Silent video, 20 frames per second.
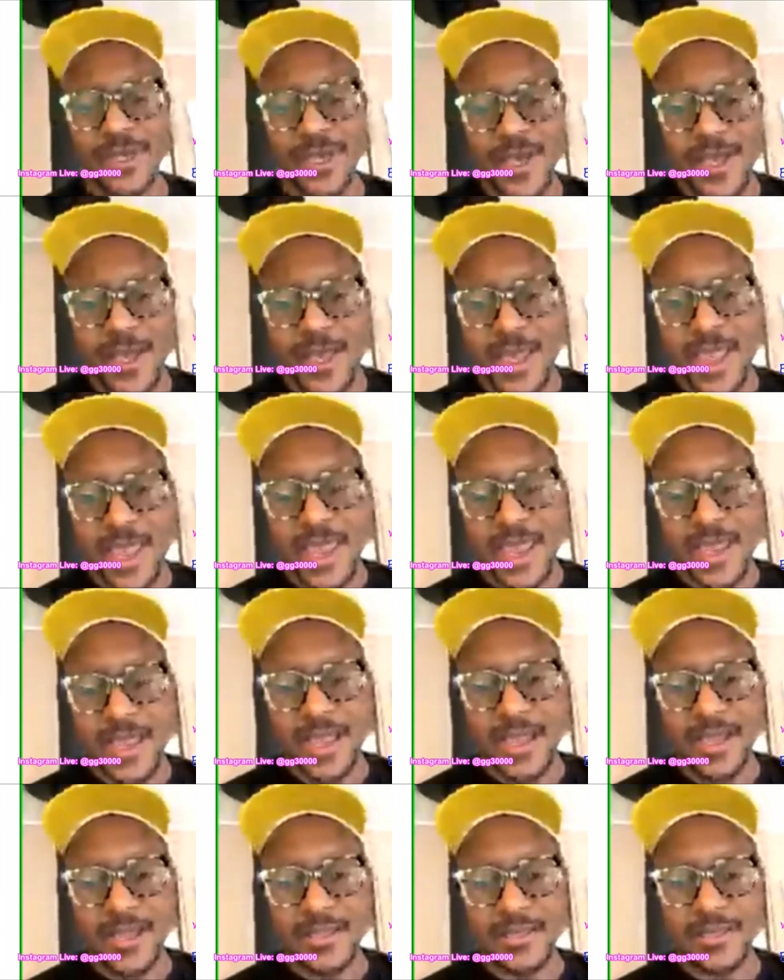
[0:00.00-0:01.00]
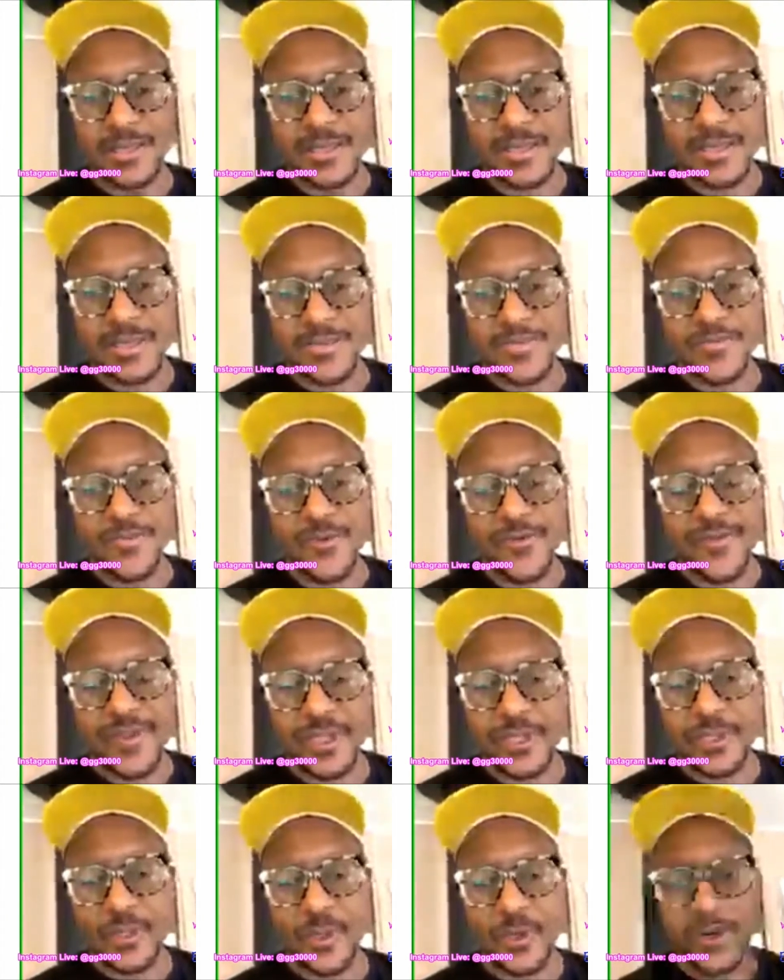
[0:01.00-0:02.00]
And moving to
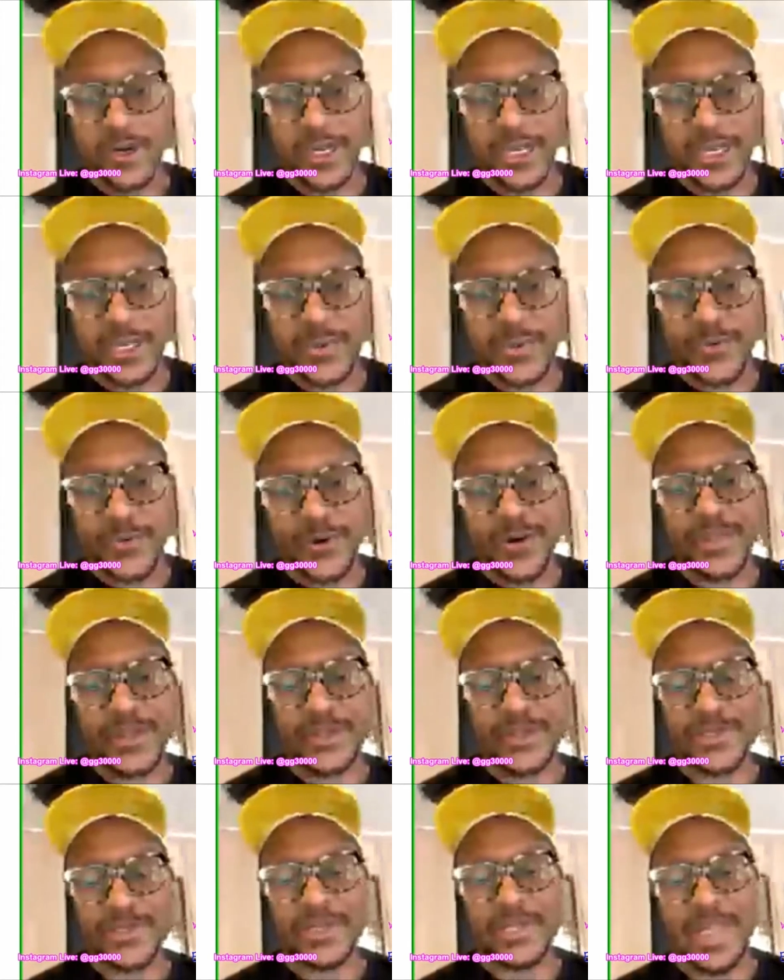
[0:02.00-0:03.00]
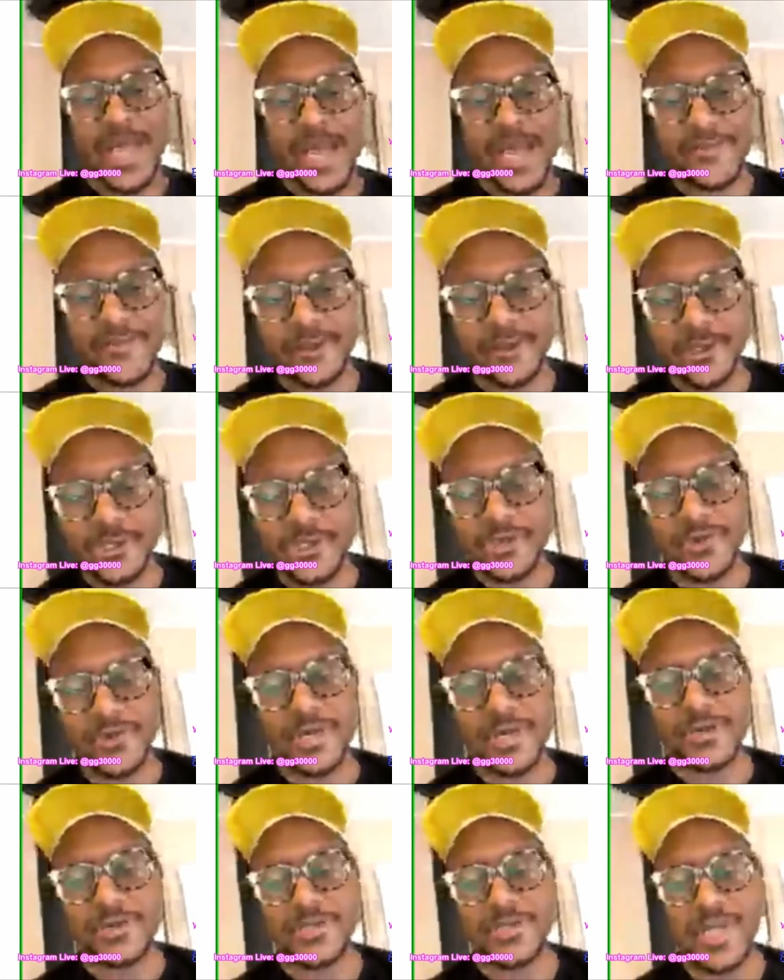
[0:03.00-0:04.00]
Oregon, where there's a lot of ultra
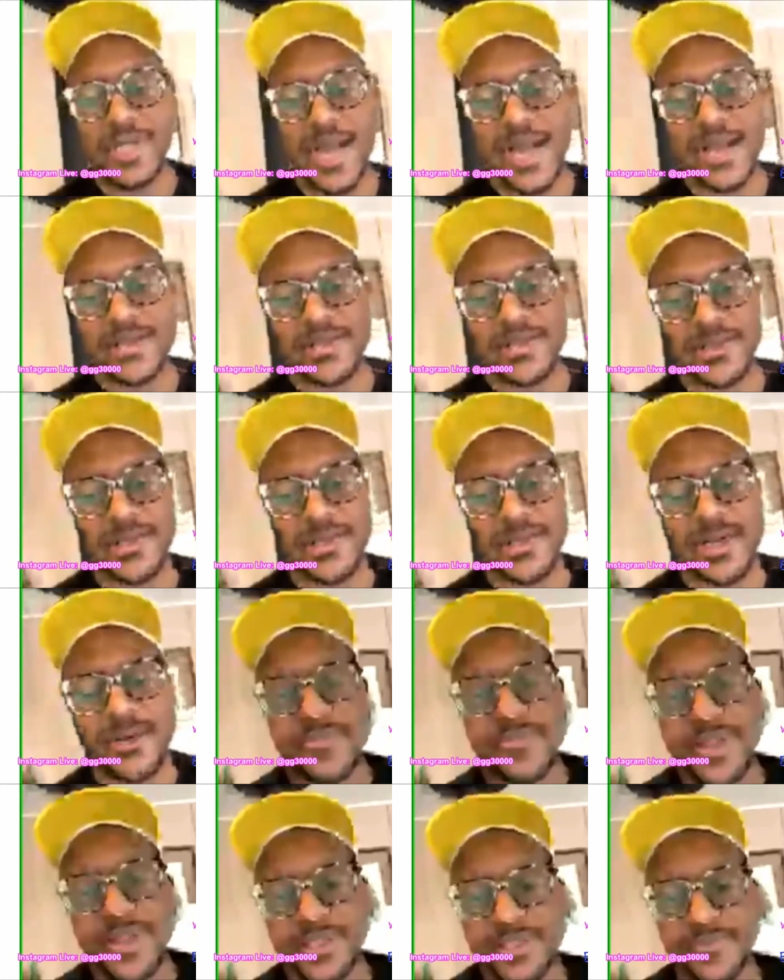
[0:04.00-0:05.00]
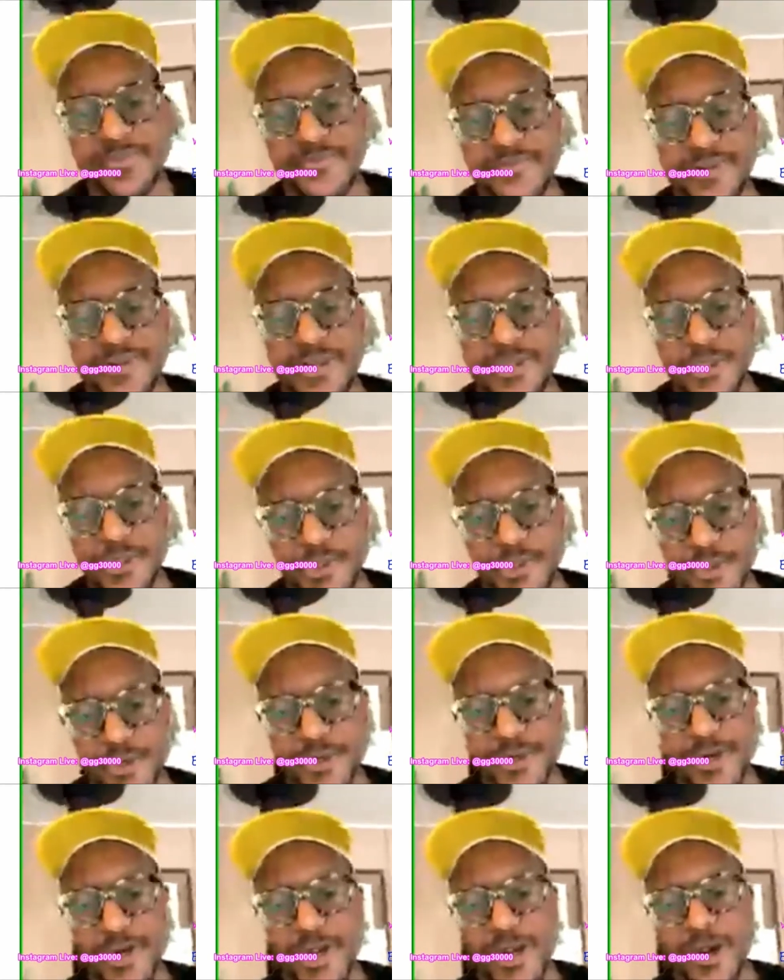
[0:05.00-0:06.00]
runners, I just started meeting some friends who are
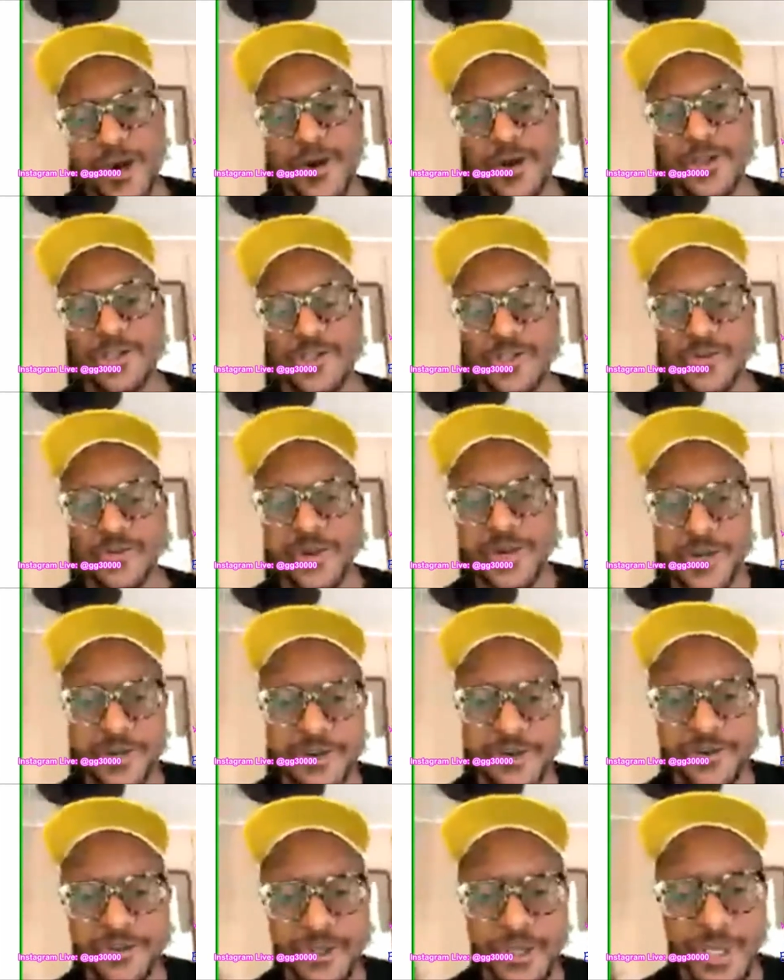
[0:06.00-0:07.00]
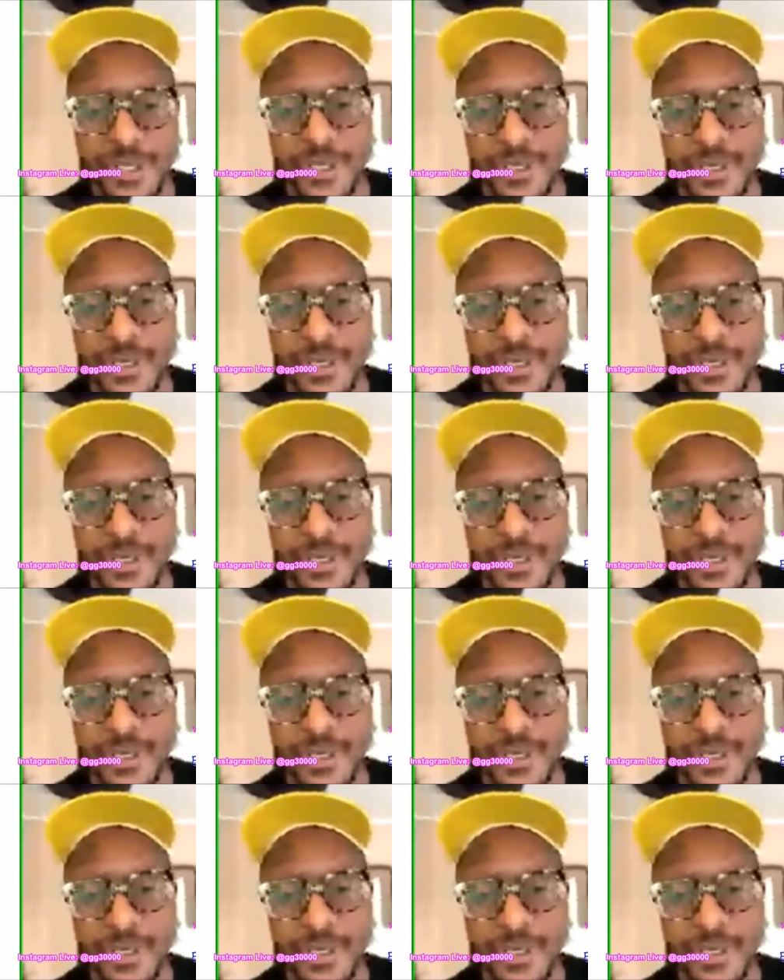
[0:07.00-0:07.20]
ultra runners, and